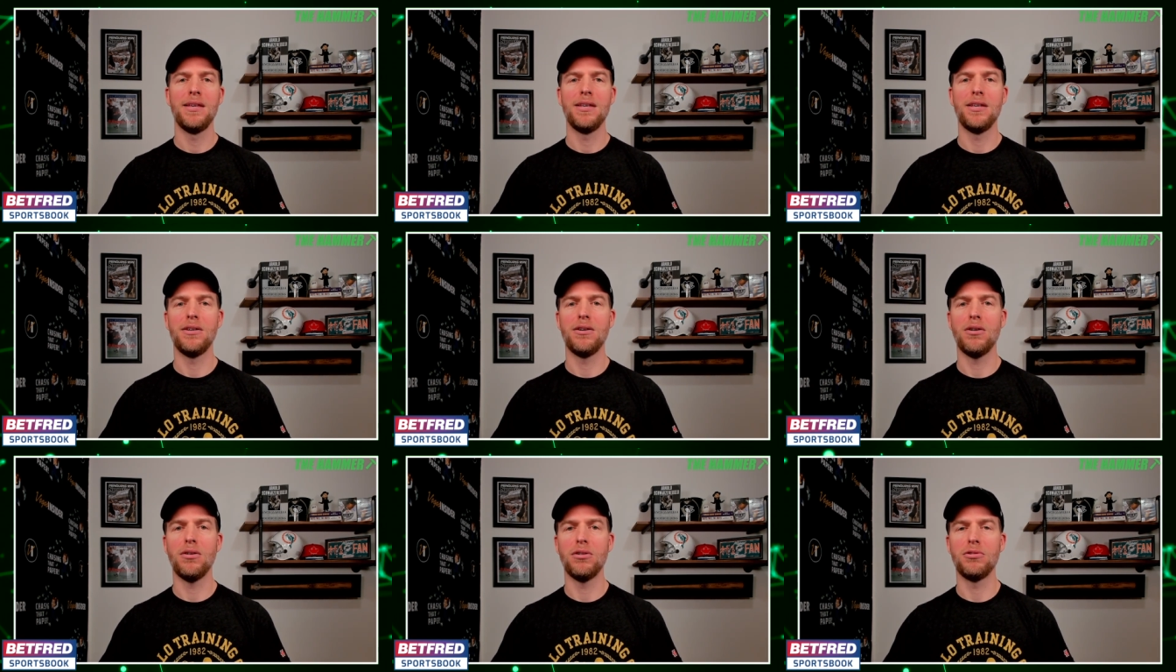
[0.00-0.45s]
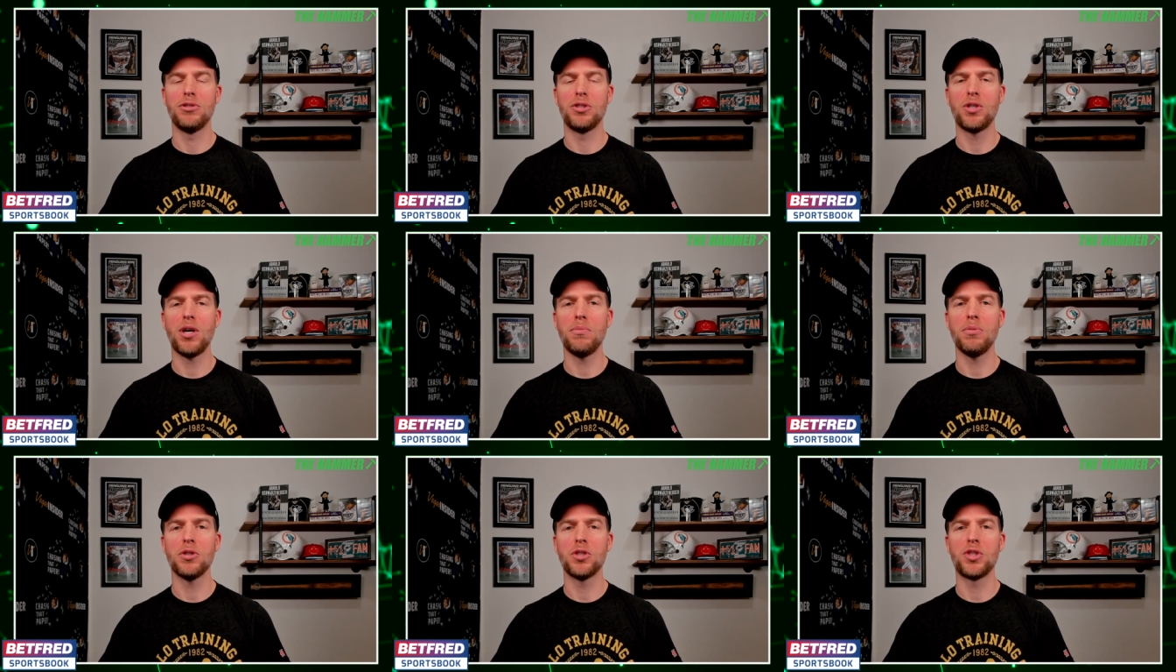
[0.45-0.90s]
You know,
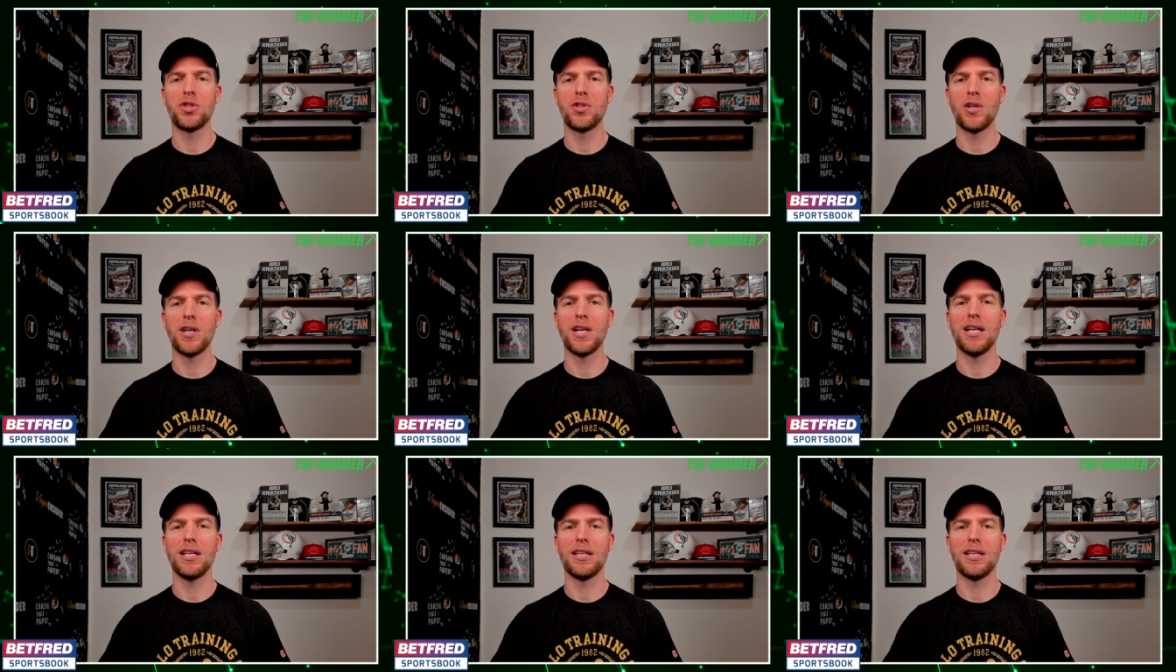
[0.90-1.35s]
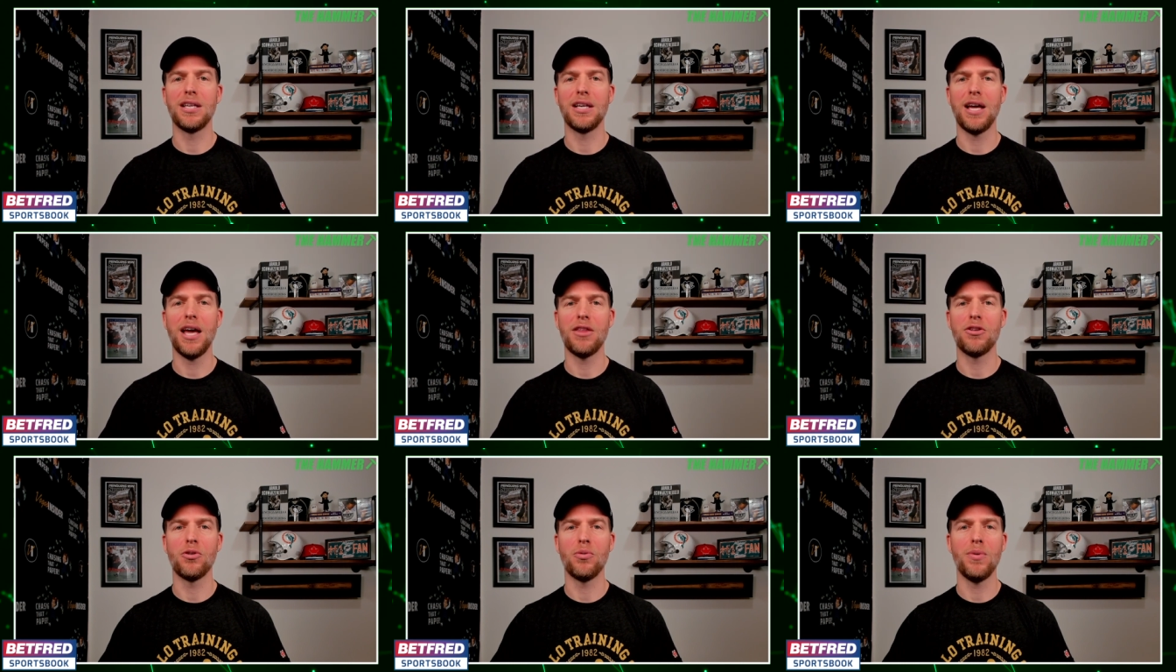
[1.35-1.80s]
trouble stringing
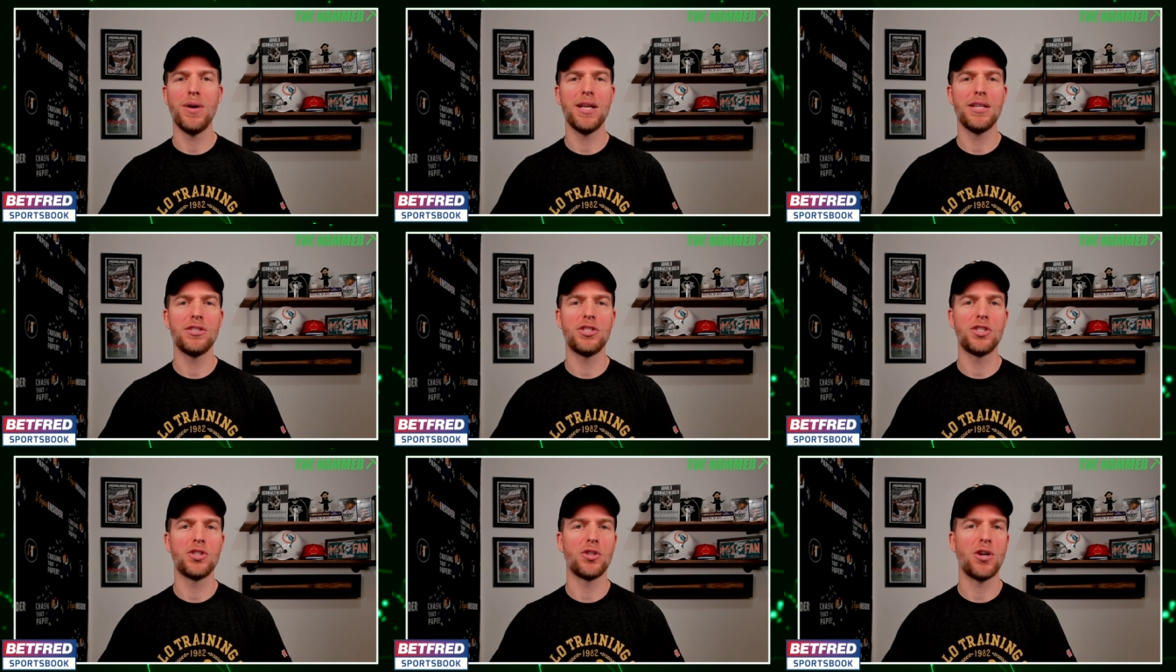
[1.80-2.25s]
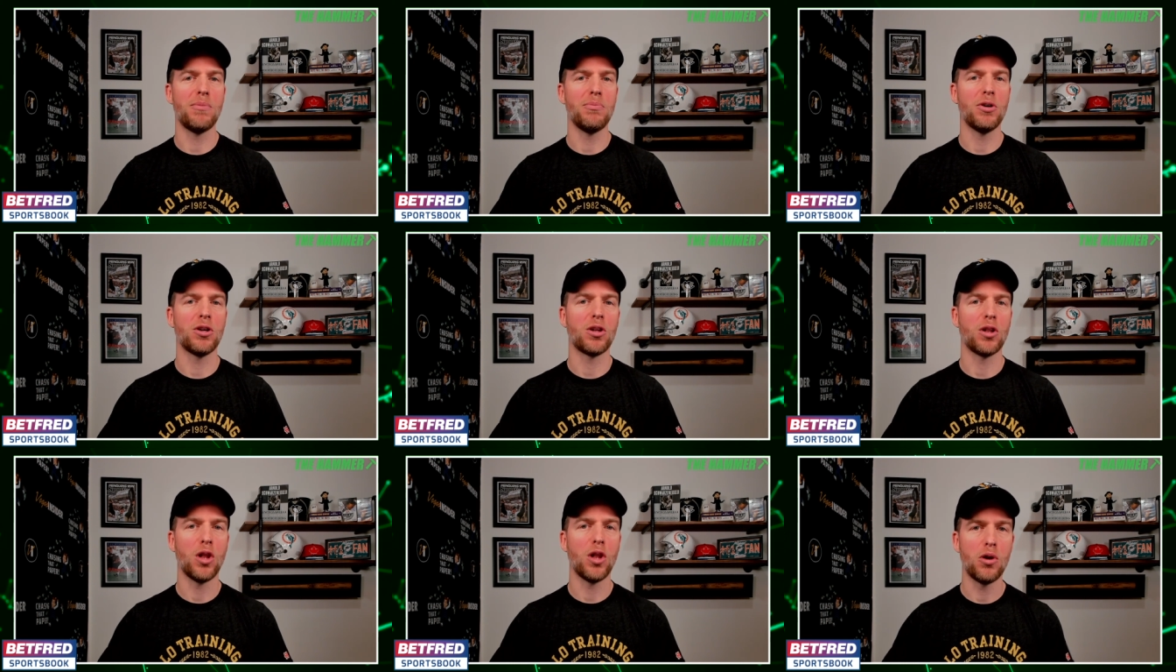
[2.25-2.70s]
together wins,
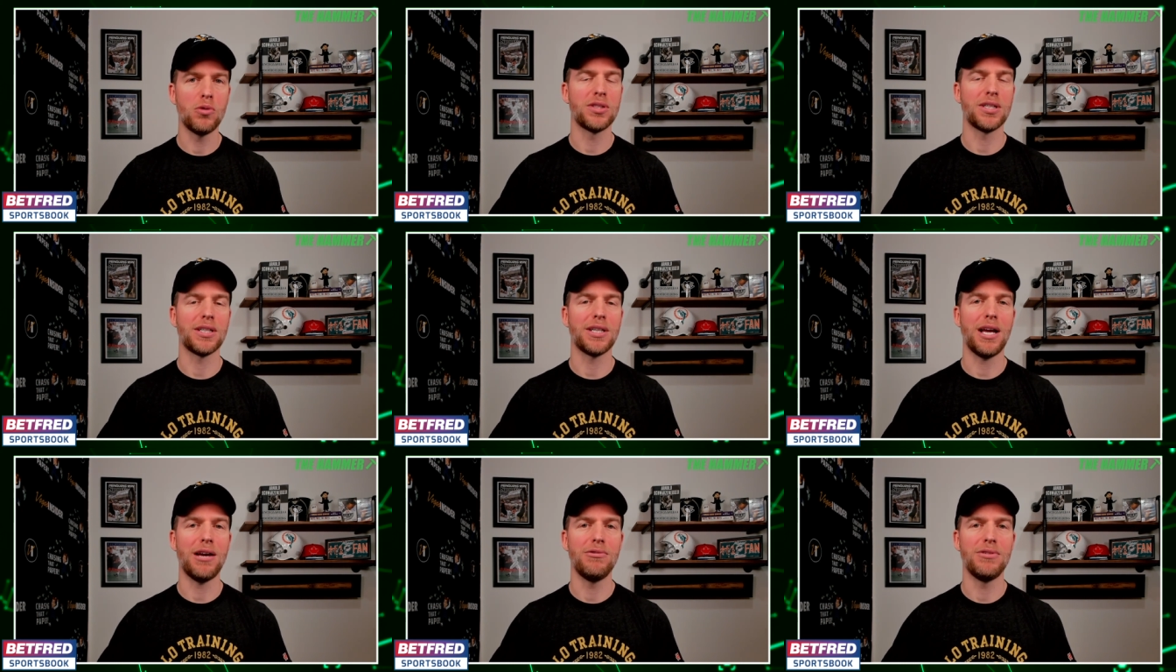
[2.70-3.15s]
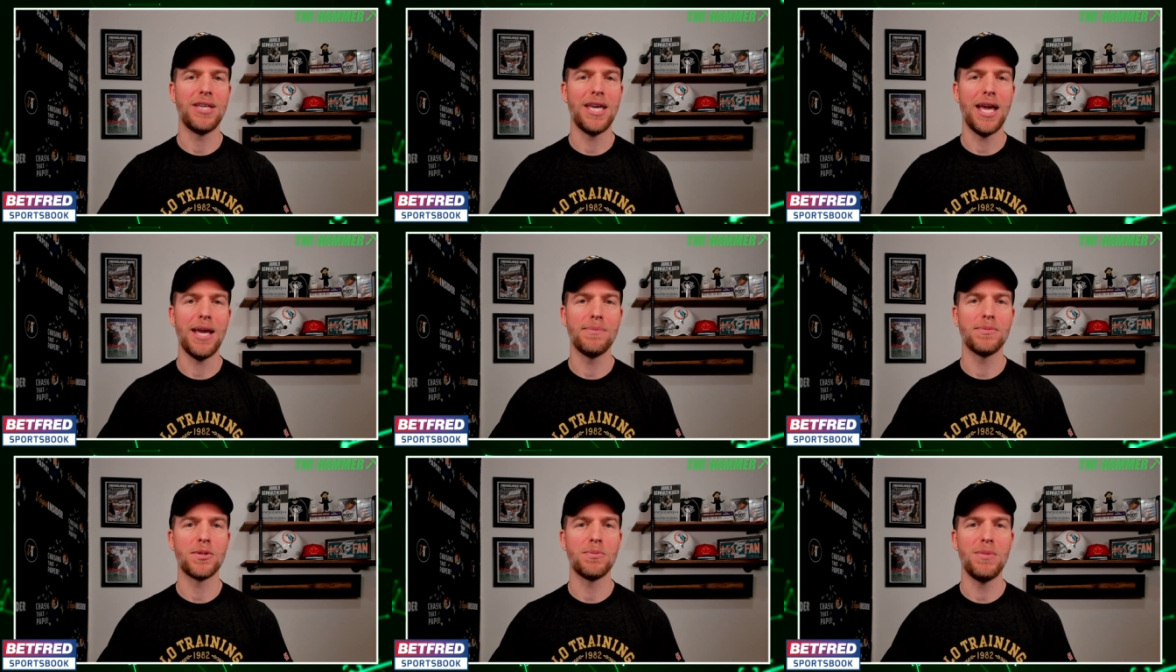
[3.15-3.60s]
trouble closing out
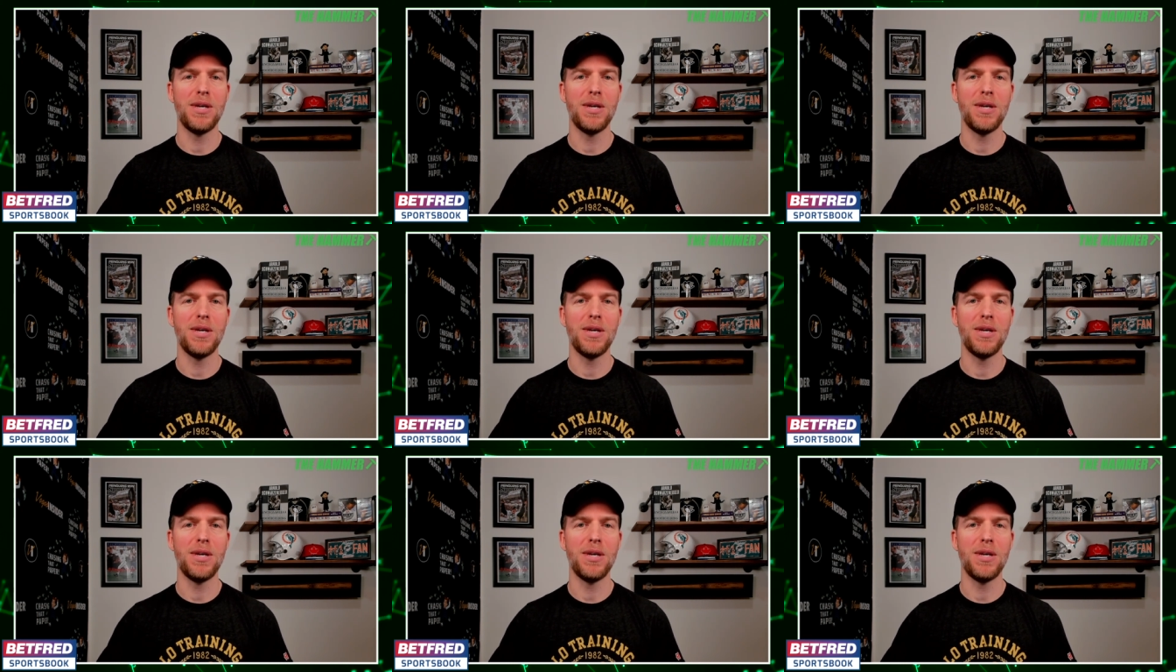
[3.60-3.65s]
games.